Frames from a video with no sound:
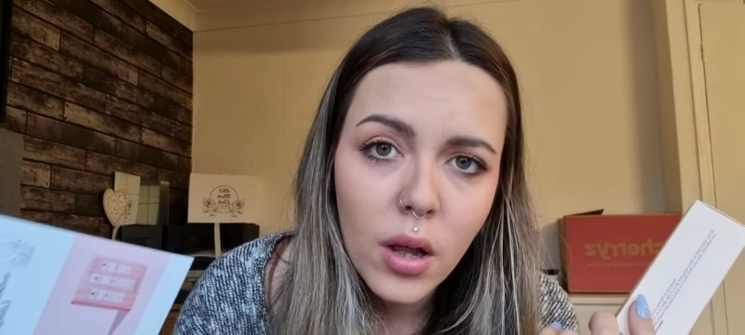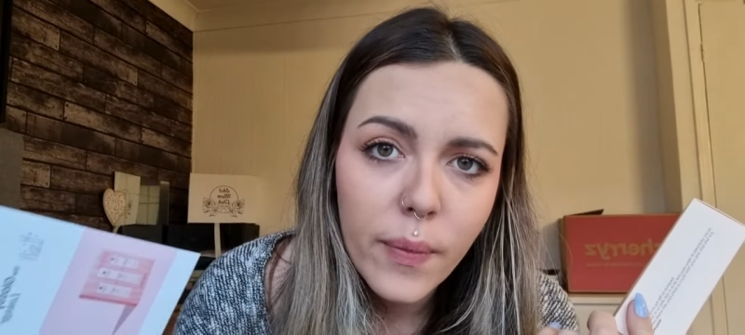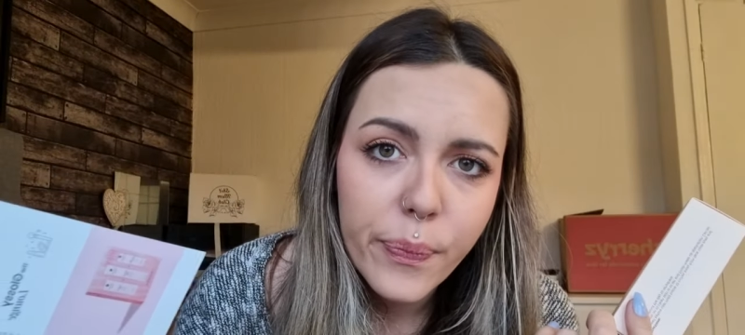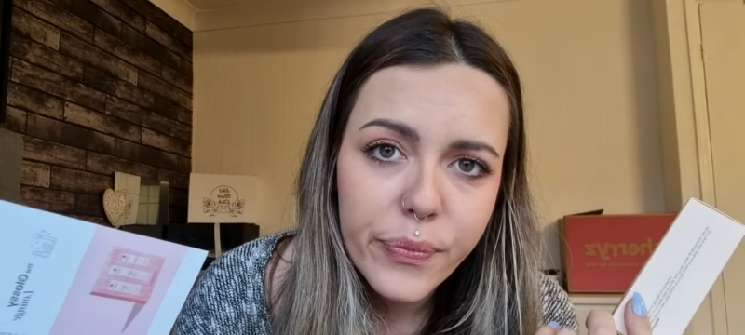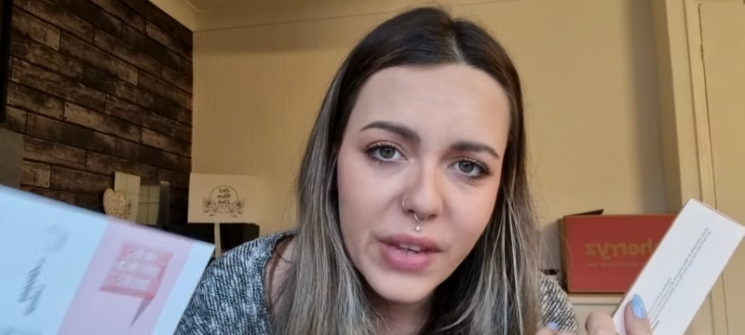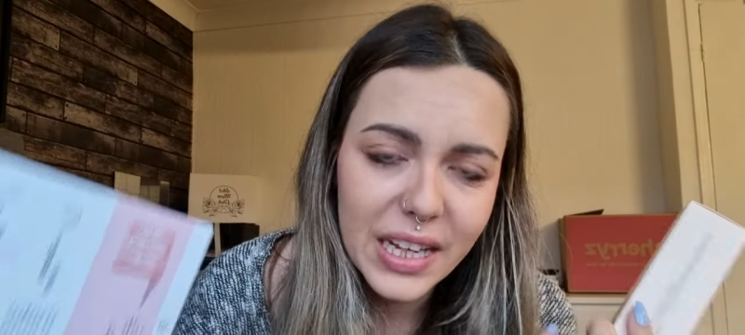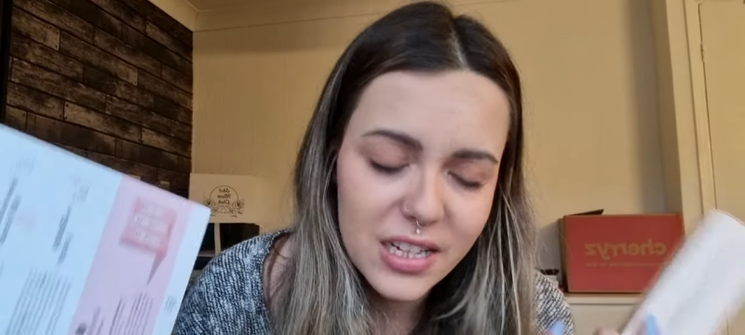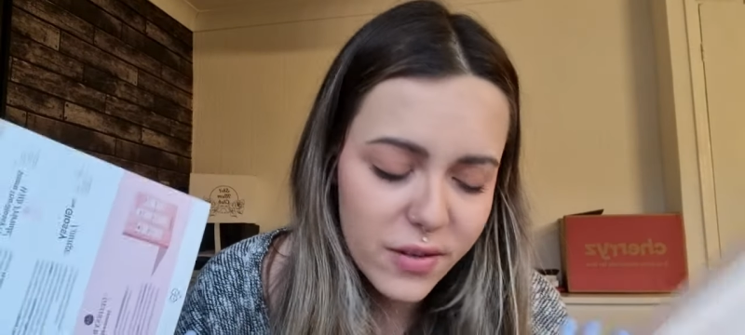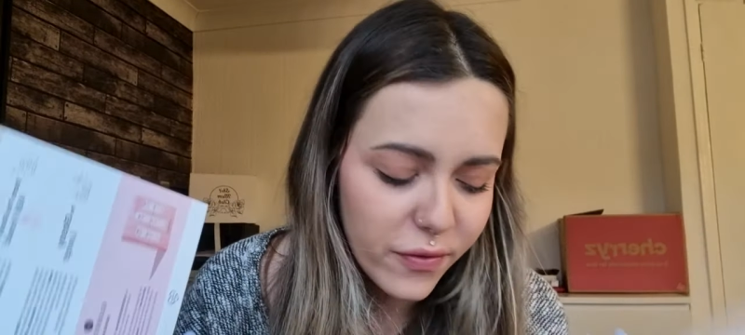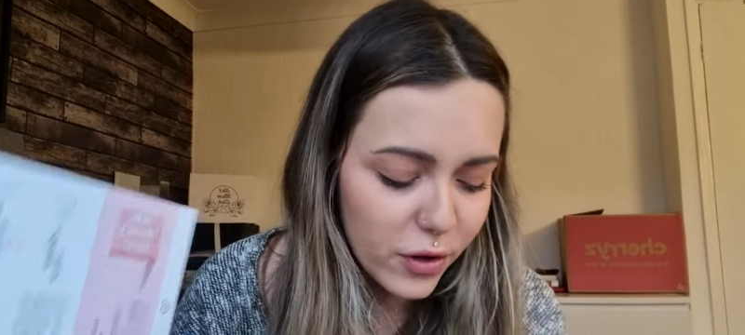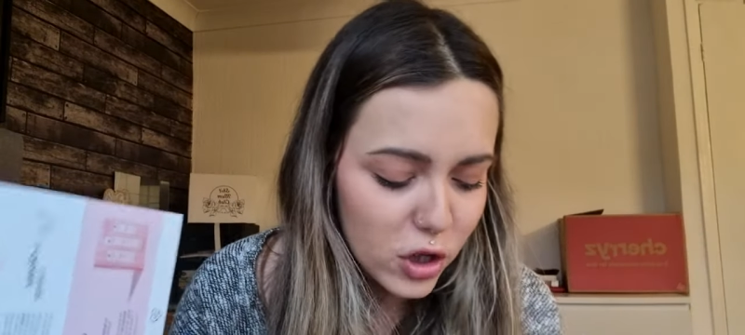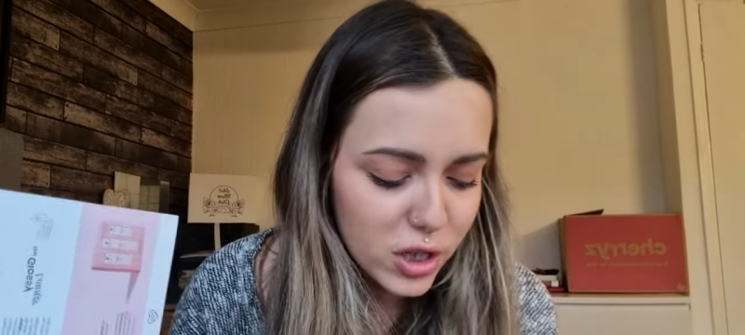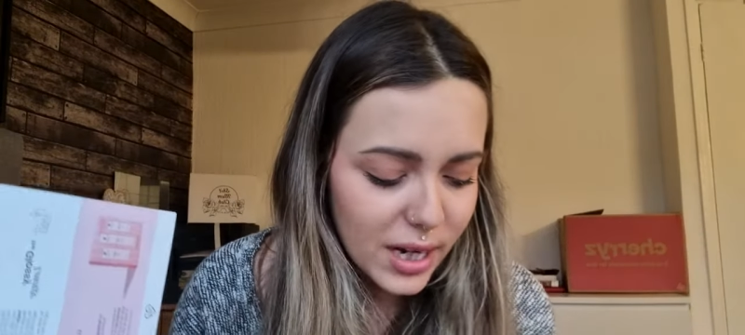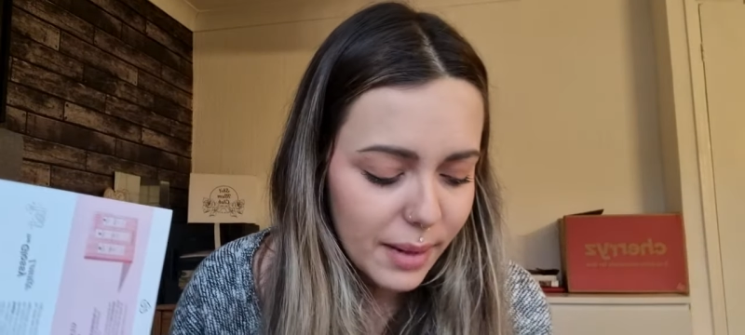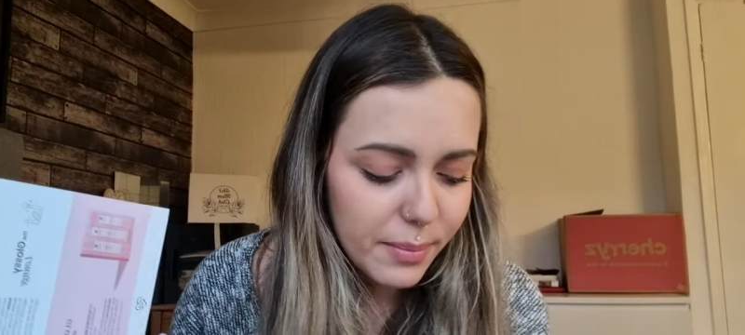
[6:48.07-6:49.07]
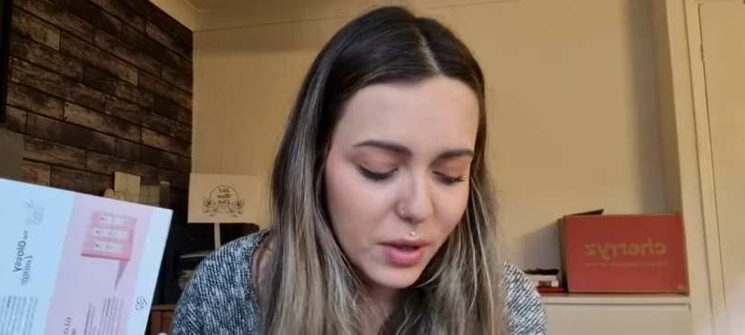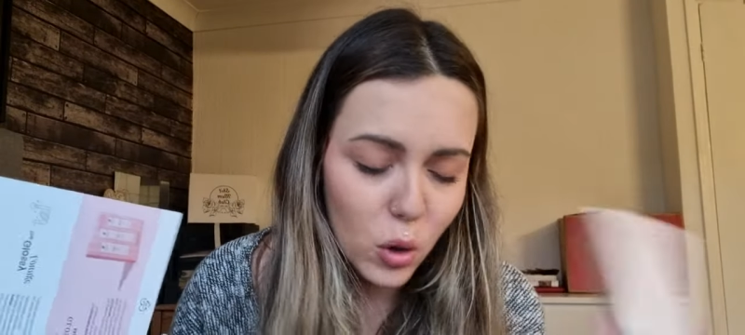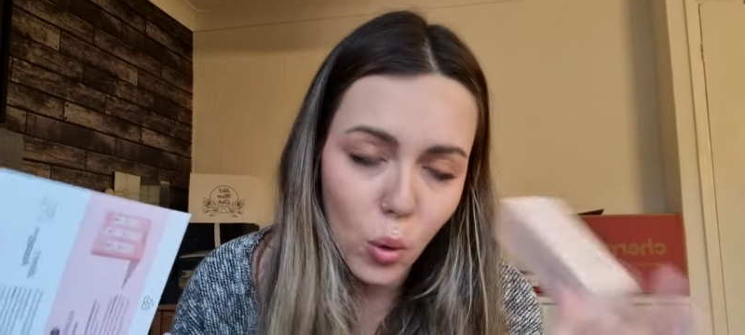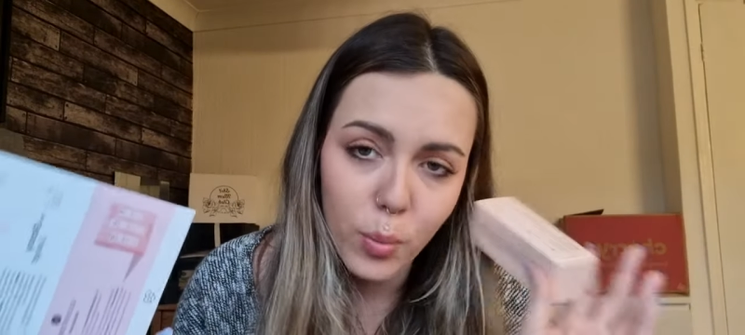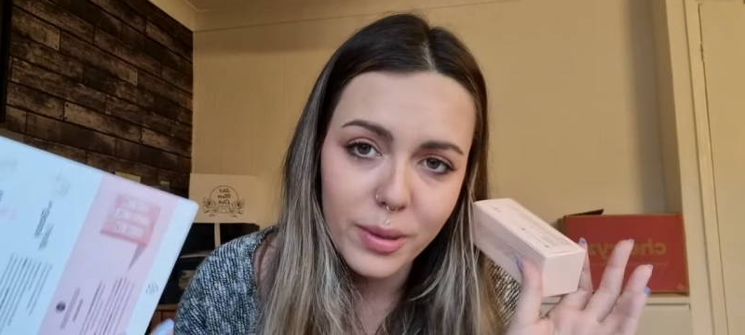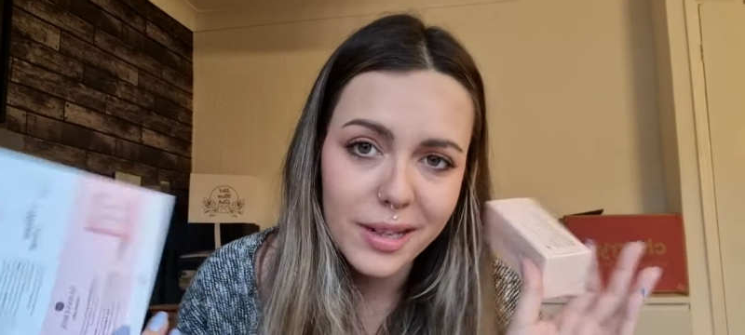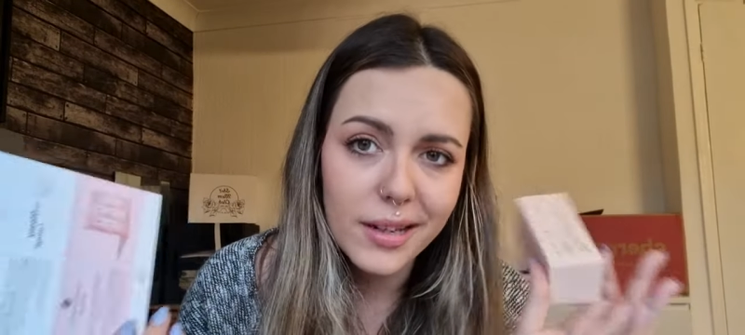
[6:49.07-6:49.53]
This is the first time me
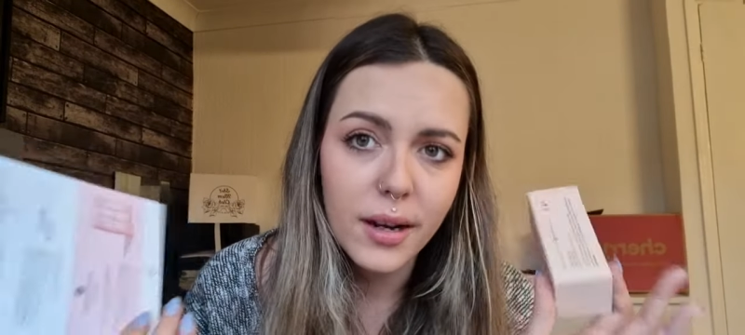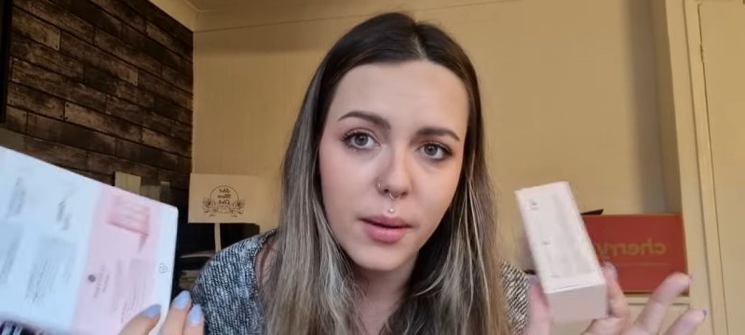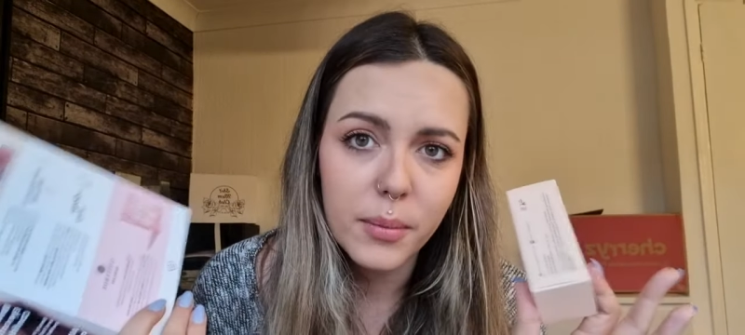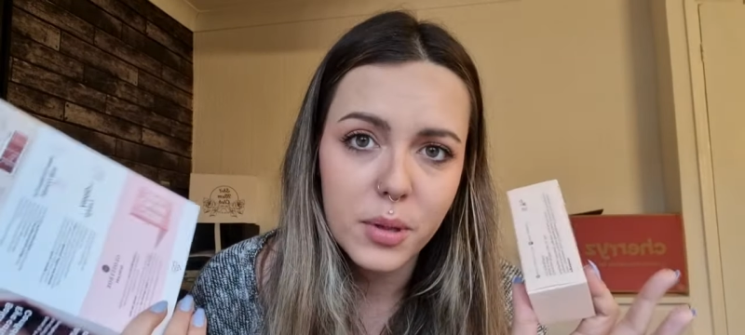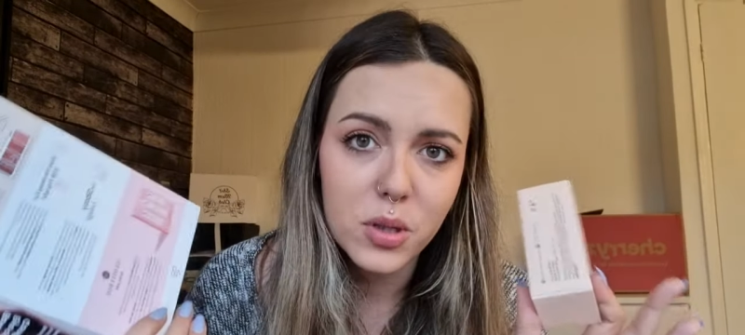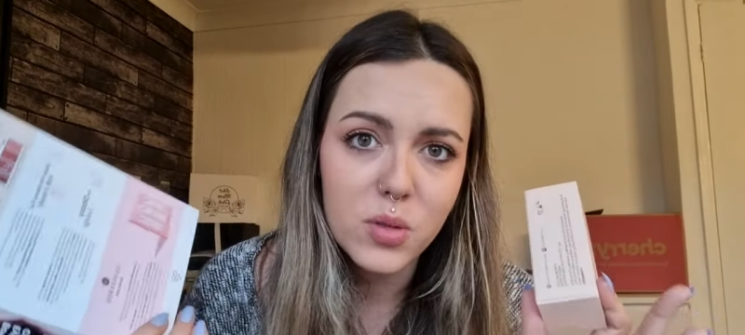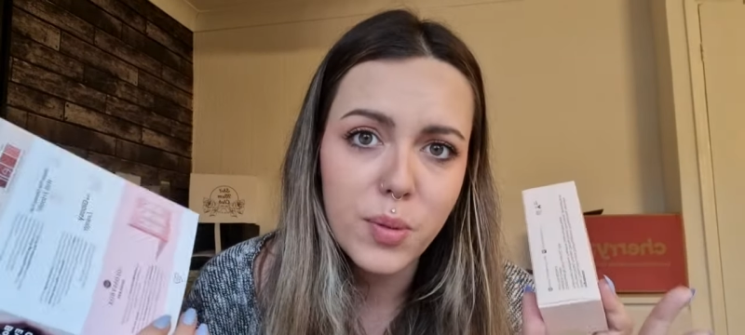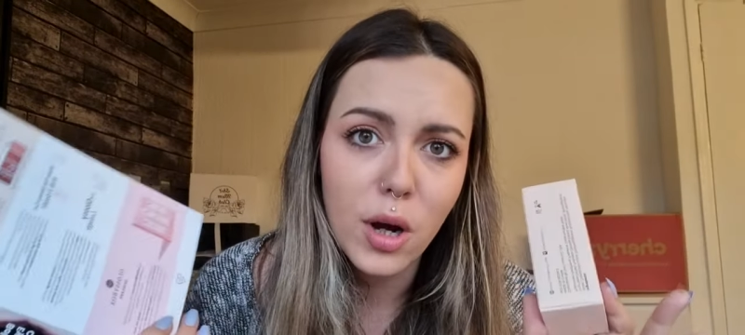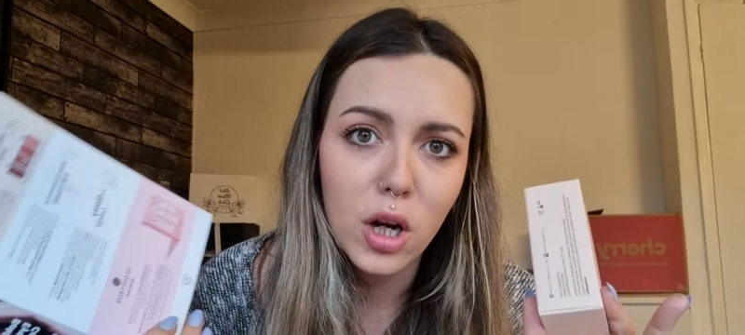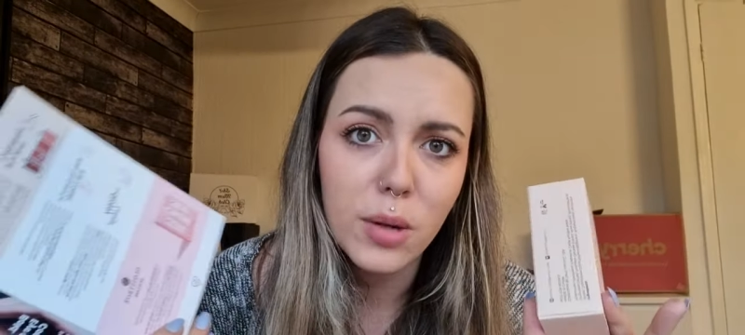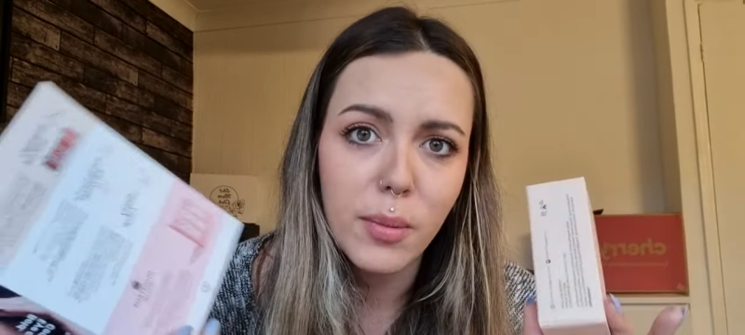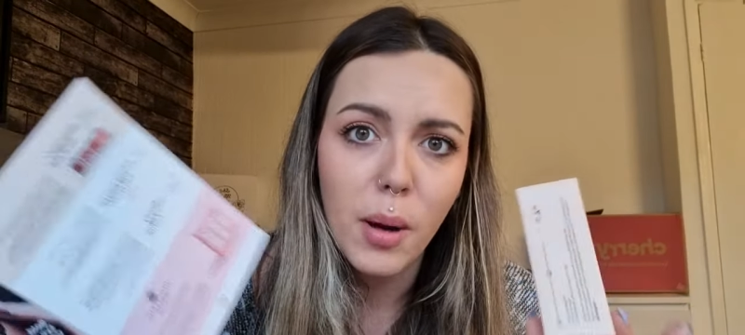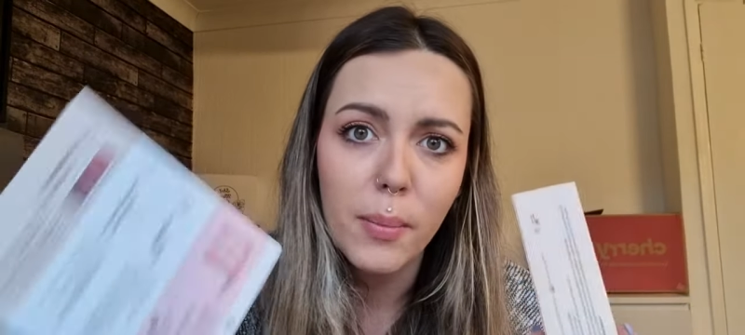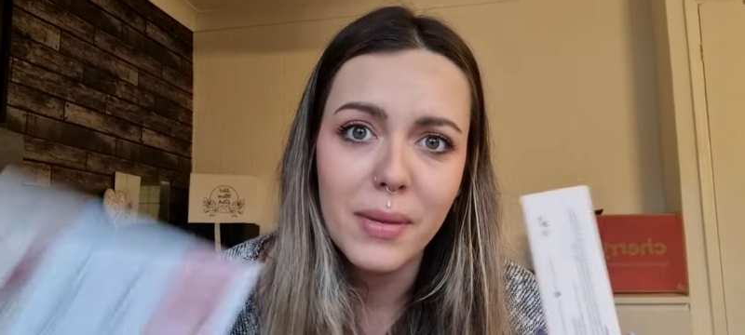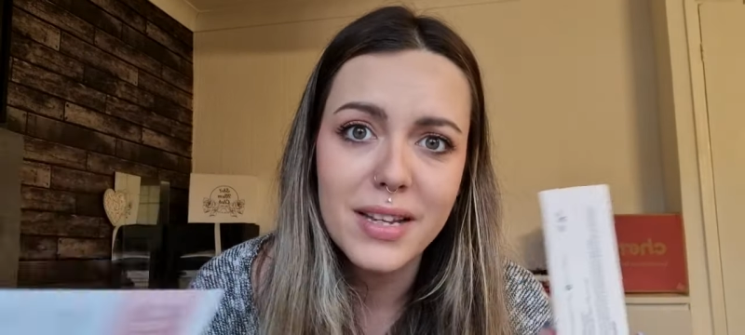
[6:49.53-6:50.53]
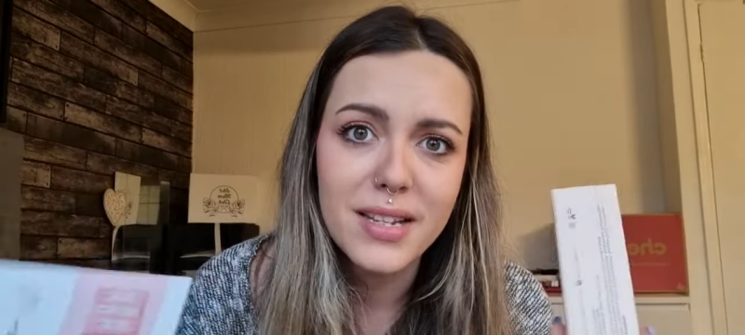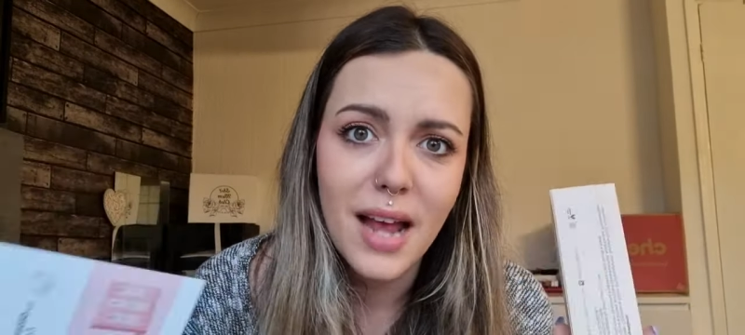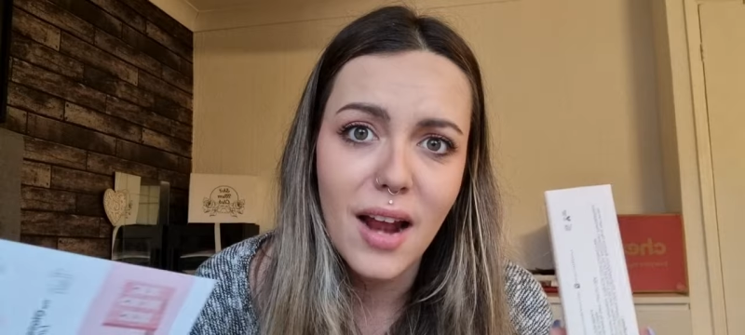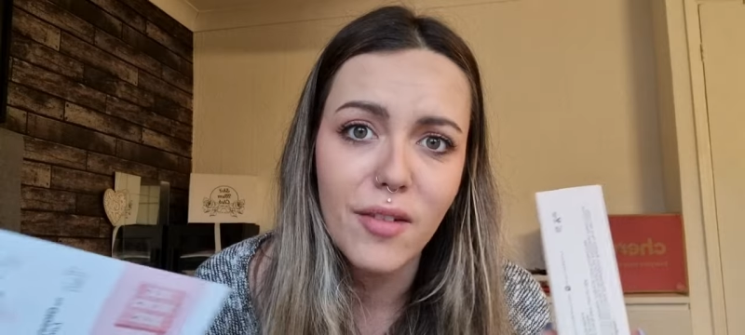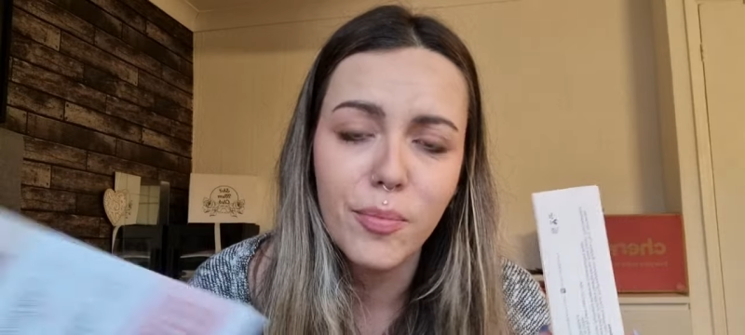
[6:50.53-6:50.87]
opening them and putting them on myself.